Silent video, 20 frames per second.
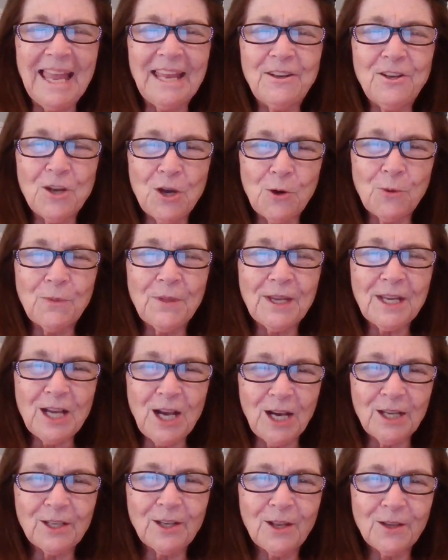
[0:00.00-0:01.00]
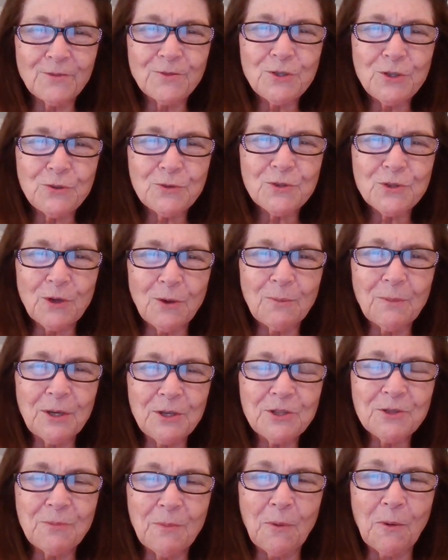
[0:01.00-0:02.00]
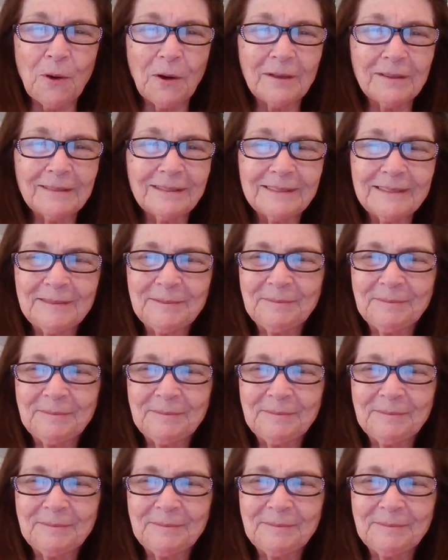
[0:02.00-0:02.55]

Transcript: And know that God loves you so much more.